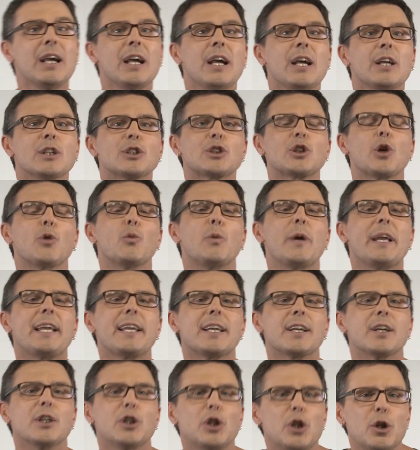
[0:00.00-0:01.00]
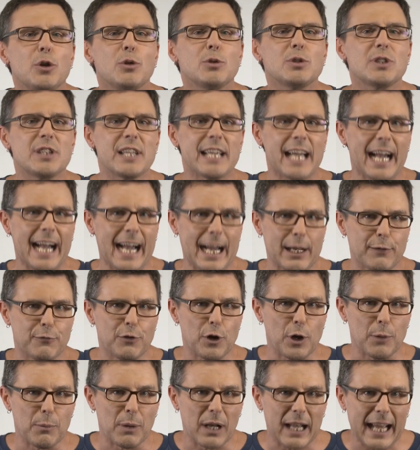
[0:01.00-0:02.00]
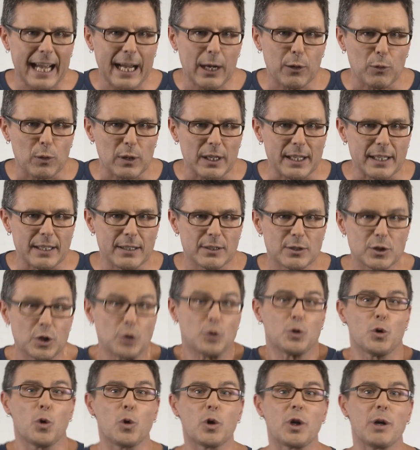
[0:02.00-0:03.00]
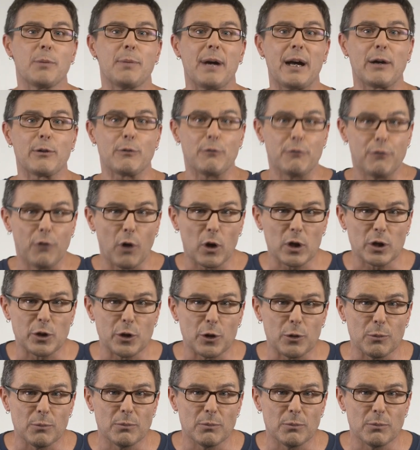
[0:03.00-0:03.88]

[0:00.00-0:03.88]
So we can use the adverb loudly to talk about volume.